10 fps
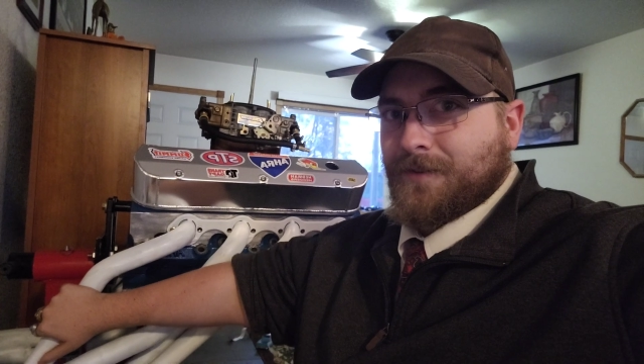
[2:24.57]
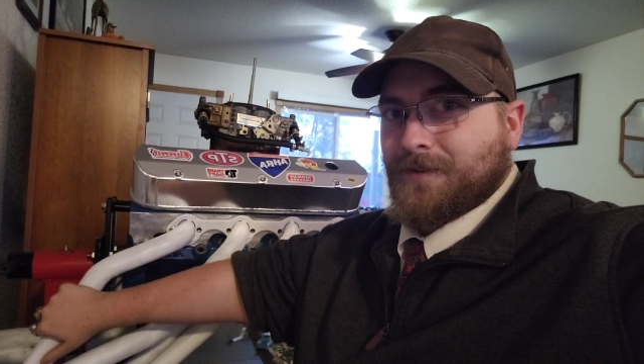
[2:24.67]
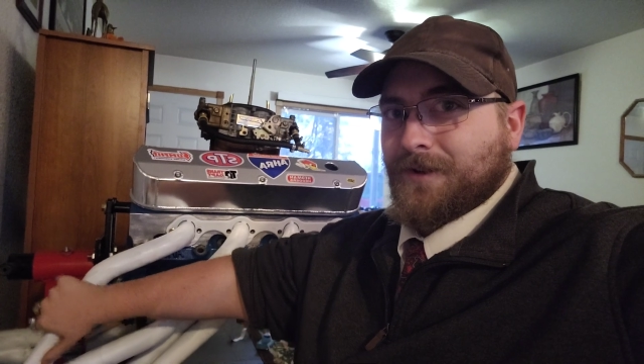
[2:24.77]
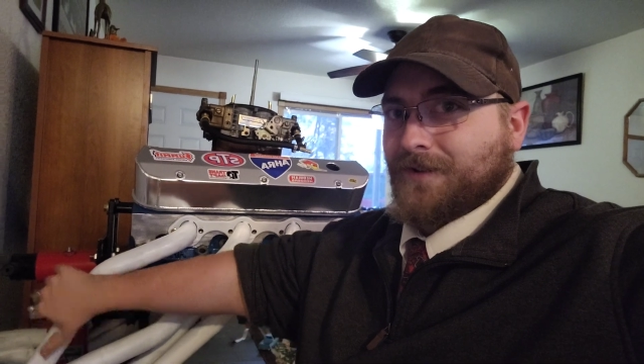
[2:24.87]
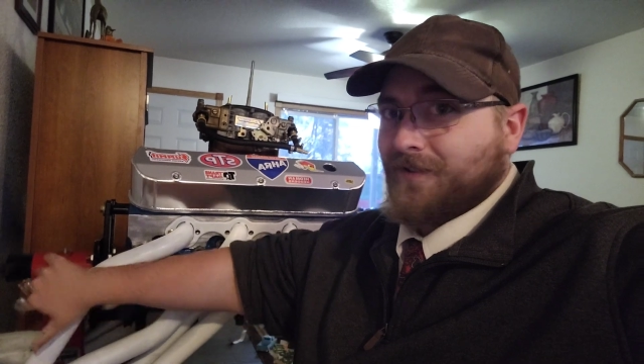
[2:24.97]

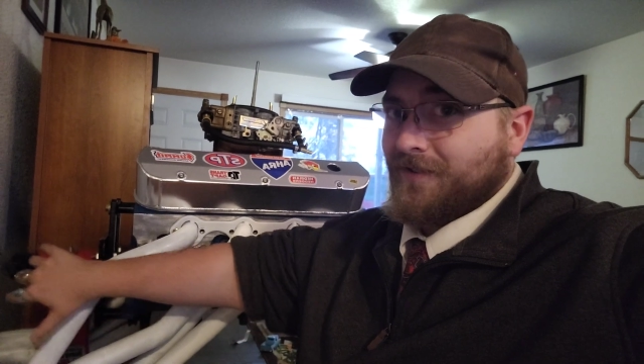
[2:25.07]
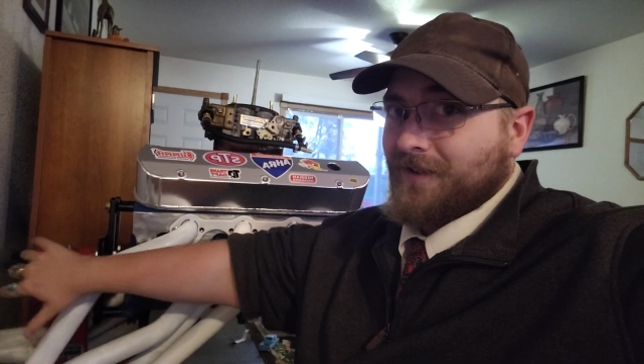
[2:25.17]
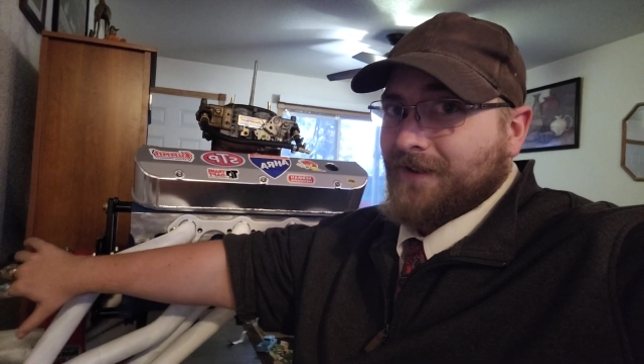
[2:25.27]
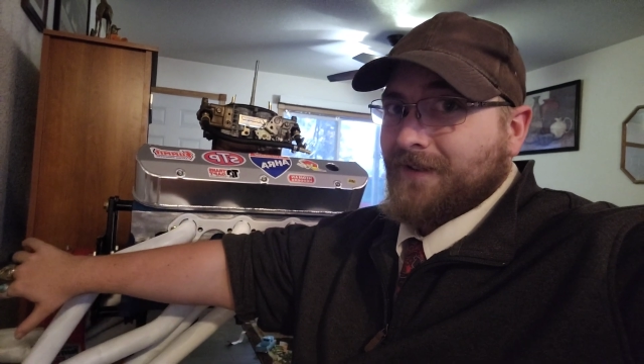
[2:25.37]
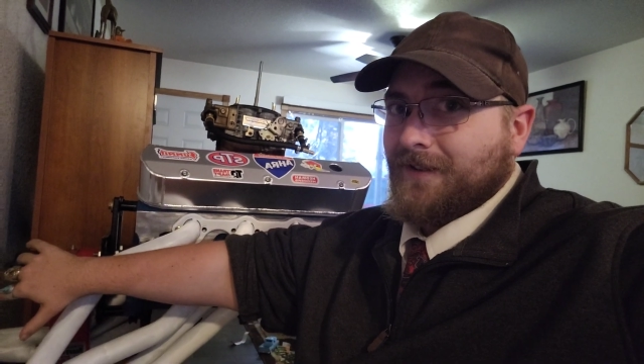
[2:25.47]
be a
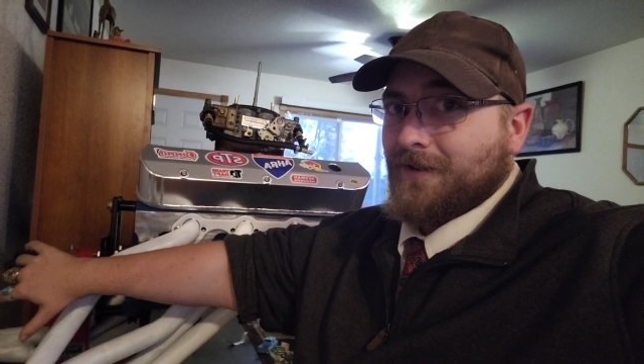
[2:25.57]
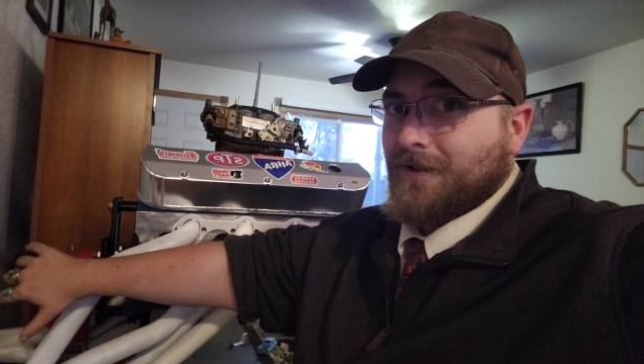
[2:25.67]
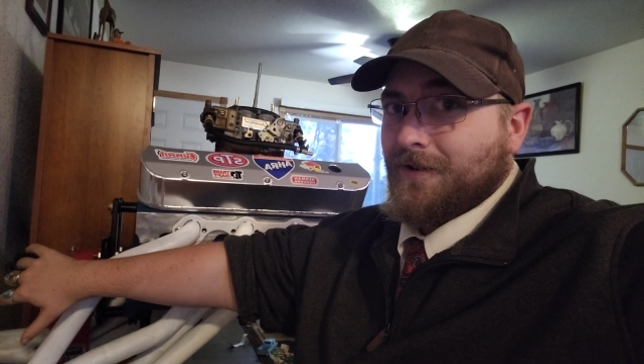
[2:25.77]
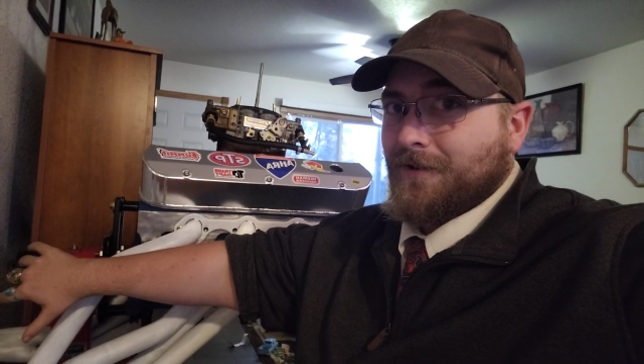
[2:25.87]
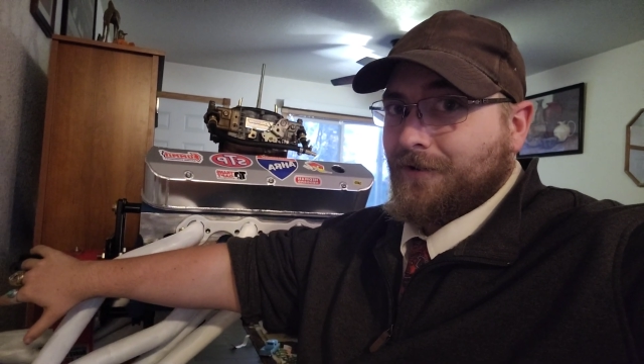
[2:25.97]
slightly
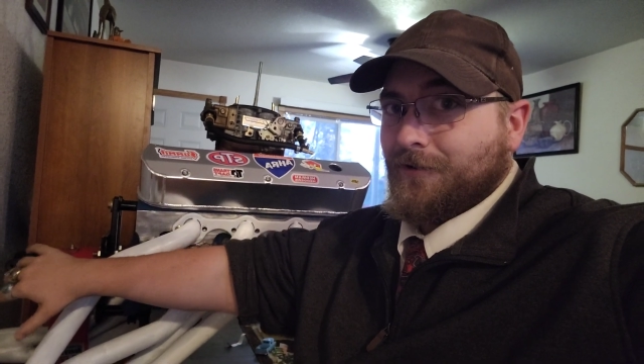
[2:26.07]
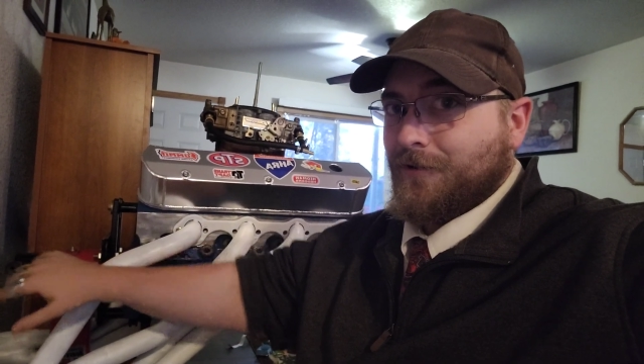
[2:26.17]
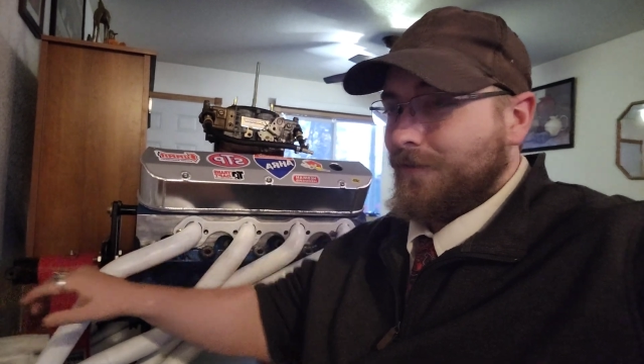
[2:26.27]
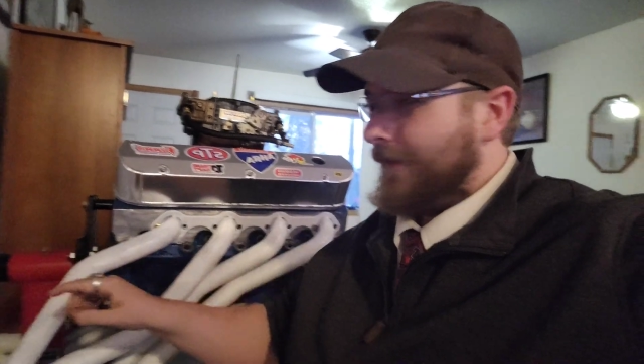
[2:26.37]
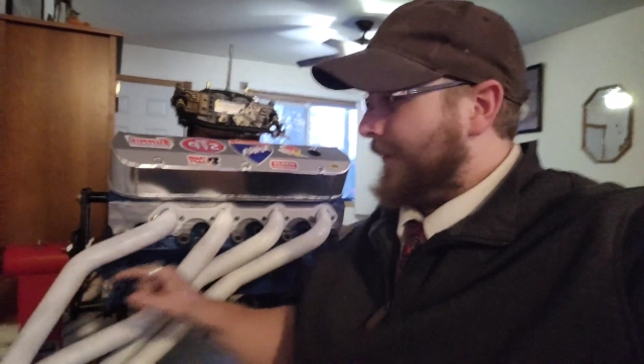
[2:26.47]
longer
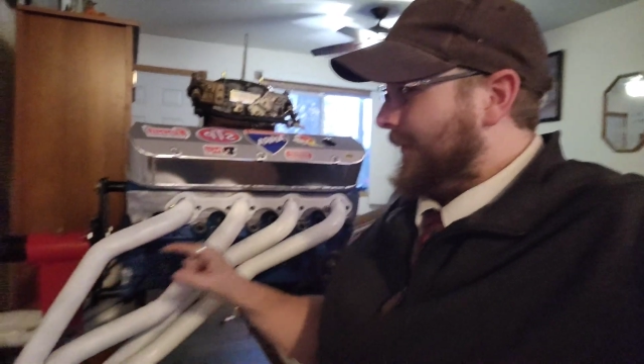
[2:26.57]
tube